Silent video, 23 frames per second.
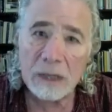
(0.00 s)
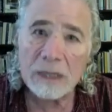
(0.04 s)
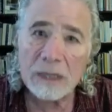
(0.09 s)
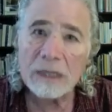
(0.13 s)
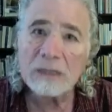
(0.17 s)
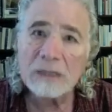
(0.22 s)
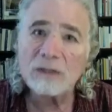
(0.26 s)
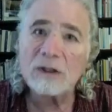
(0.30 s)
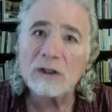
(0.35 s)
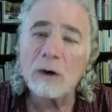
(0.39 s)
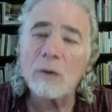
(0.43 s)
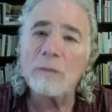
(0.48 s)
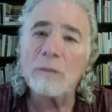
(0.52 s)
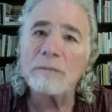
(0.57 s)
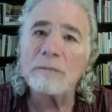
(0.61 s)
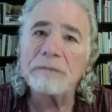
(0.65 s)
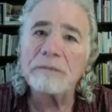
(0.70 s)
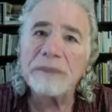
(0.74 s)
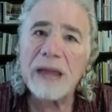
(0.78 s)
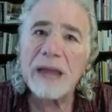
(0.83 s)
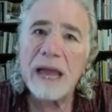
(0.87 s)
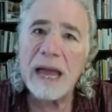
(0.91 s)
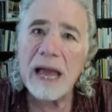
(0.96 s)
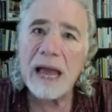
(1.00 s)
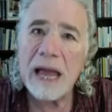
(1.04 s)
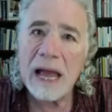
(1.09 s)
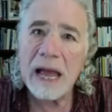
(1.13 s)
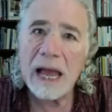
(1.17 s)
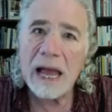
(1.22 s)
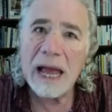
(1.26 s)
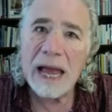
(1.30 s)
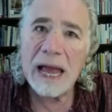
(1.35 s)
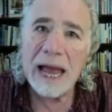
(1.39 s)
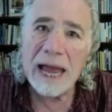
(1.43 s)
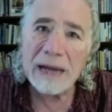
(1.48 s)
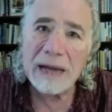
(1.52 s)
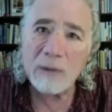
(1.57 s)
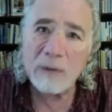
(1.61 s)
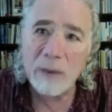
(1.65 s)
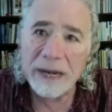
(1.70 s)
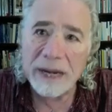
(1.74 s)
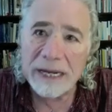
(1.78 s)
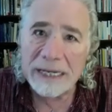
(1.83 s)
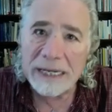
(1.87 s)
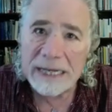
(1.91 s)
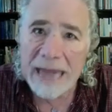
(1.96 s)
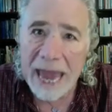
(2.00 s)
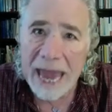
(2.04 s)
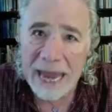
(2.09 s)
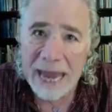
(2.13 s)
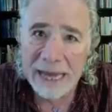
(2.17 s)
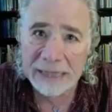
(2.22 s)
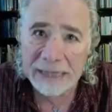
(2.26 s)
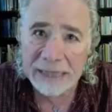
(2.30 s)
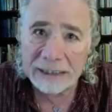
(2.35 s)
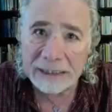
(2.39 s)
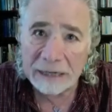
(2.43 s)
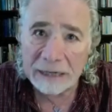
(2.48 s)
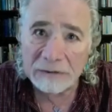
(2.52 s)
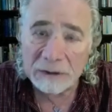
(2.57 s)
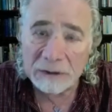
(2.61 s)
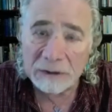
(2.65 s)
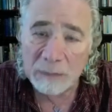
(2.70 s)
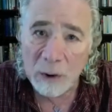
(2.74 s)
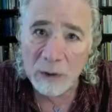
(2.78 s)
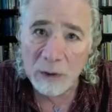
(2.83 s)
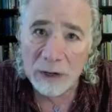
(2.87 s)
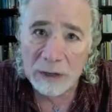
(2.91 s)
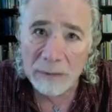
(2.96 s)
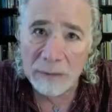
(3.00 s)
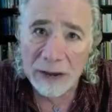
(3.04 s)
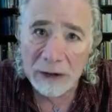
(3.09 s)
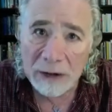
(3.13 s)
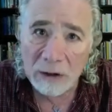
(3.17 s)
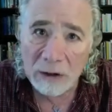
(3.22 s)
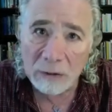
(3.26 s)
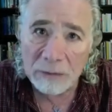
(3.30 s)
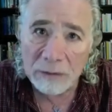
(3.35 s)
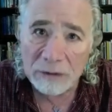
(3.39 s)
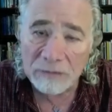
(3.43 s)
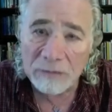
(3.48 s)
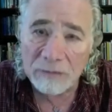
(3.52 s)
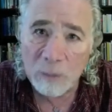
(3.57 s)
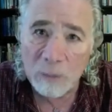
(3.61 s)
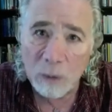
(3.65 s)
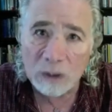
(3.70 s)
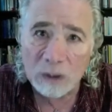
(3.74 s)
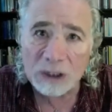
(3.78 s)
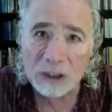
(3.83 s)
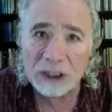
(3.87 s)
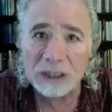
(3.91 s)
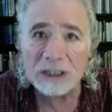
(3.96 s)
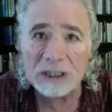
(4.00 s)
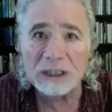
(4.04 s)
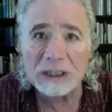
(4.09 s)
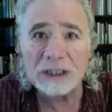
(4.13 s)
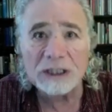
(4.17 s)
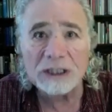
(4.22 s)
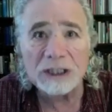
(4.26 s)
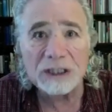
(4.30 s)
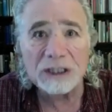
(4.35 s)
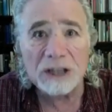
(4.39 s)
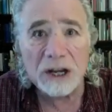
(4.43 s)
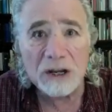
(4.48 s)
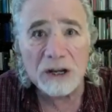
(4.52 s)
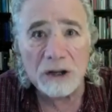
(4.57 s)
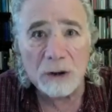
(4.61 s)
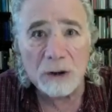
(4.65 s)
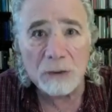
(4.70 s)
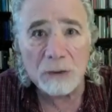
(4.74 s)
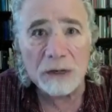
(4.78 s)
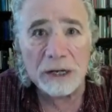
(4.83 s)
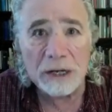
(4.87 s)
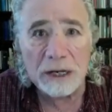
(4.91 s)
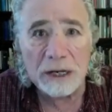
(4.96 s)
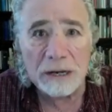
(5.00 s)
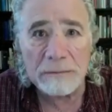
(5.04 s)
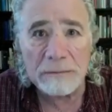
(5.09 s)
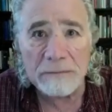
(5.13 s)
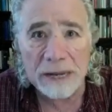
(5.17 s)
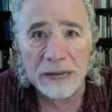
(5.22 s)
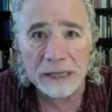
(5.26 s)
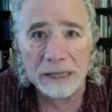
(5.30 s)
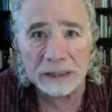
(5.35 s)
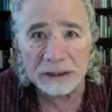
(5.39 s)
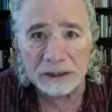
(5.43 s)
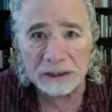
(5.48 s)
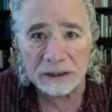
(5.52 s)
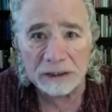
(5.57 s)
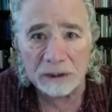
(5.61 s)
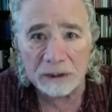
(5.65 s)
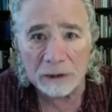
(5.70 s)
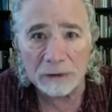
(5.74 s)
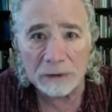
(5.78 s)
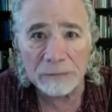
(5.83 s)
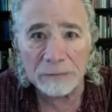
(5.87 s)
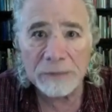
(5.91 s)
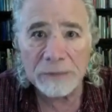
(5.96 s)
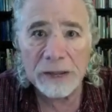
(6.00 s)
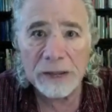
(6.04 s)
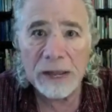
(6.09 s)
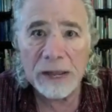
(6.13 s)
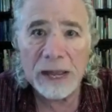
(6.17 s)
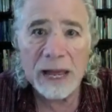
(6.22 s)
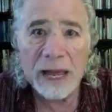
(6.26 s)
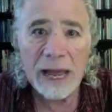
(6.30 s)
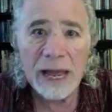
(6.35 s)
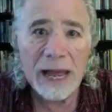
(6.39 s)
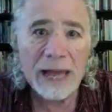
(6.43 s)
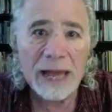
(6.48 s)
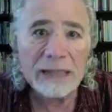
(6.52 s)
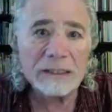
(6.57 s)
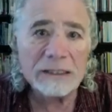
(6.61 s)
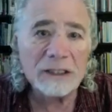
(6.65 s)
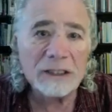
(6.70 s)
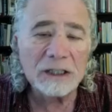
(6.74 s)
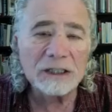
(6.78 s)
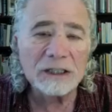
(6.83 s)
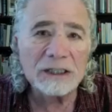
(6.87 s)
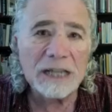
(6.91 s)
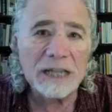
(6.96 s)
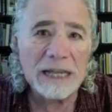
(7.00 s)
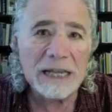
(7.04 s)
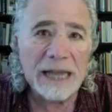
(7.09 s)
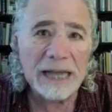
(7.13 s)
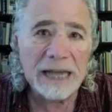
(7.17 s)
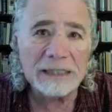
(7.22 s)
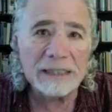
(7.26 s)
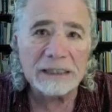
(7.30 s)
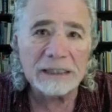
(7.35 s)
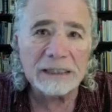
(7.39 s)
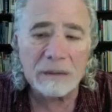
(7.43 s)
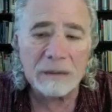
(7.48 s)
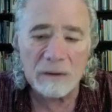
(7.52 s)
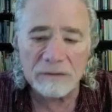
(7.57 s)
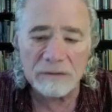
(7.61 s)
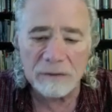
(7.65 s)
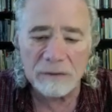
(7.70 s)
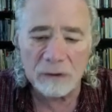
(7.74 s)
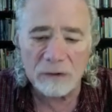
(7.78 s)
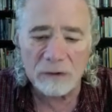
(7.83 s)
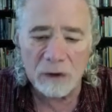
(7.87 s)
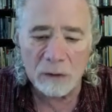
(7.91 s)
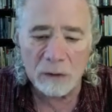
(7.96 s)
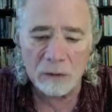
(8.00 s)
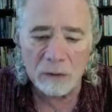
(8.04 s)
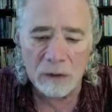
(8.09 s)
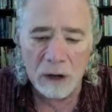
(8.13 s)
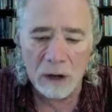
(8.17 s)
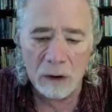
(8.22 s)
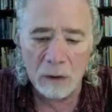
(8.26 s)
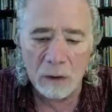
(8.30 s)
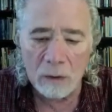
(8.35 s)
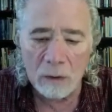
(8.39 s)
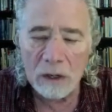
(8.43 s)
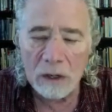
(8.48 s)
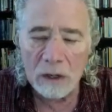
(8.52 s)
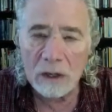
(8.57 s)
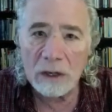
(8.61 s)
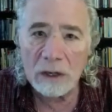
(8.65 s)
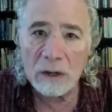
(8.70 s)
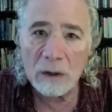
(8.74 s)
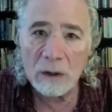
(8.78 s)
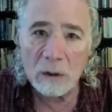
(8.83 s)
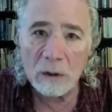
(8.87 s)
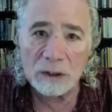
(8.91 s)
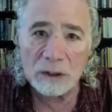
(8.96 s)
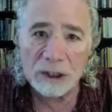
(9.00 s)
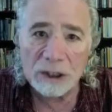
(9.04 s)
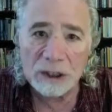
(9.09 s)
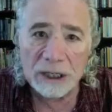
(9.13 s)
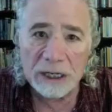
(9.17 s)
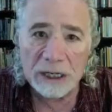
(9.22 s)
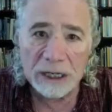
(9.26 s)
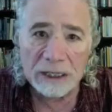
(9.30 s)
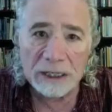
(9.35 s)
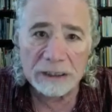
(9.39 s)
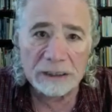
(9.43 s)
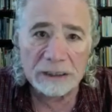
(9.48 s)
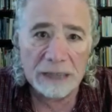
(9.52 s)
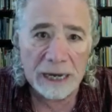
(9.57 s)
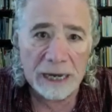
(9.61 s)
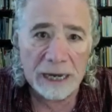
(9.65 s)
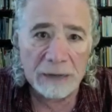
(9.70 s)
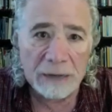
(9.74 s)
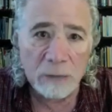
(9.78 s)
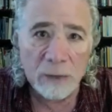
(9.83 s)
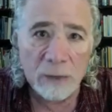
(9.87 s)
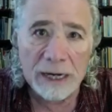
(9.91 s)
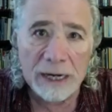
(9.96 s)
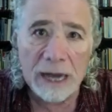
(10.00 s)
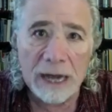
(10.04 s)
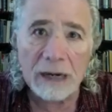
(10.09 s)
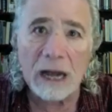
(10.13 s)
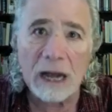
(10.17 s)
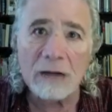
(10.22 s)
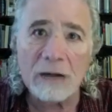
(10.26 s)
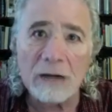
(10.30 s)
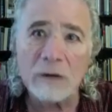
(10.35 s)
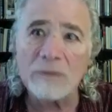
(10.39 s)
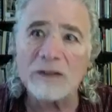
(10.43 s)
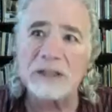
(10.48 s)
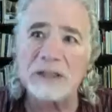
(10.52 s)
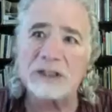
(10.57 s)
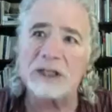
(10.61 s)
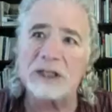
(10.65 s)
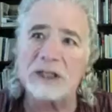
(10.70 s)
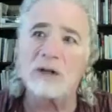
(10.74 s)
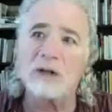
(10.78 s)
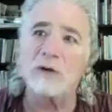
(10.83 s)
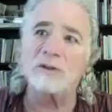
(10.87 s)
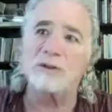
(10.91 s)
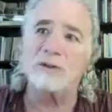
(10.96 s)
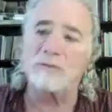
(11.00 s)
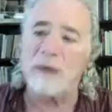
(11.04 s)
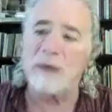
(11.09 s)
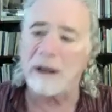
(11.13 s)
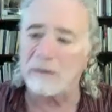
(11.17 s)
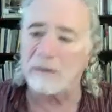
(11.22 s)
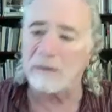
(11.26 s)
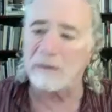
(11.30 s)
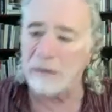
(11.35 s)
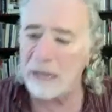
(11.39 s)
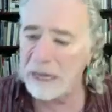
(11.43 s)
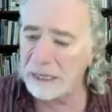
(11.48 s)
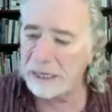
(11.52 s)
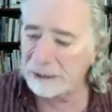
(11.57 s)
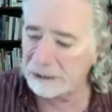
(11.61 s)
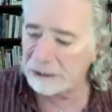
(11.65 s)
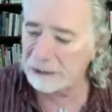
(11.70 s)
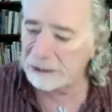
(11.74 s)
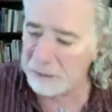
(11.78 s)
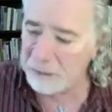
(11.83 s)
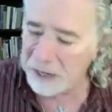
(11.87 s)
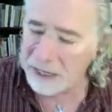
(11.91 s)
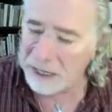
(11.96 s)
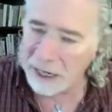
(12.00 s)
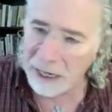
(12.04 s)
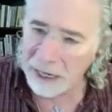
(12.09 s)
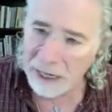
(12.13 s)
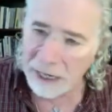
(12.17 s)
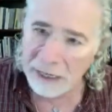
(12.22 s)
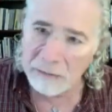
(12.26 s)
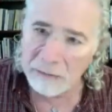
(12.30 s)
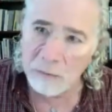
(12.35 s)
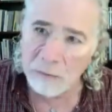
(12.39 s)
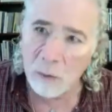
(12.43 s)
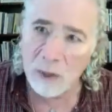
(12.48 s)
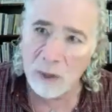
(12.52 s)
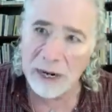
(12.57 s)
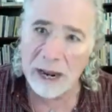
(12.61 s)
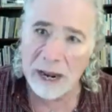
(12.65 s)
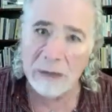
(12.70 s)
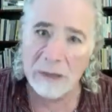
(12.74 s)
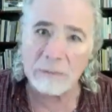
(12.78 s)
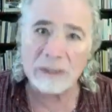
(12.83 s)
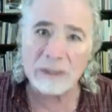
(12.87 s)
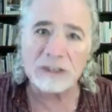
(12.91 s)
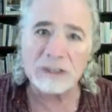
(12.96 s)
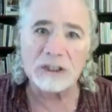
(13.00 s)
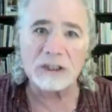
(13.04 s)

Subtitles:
So Edwene Gaines, I've spoken about her before. She's a Unity minister. And just in case some of you don't know who she is, Edwene, I don't think she goes around speaking anymore now, but she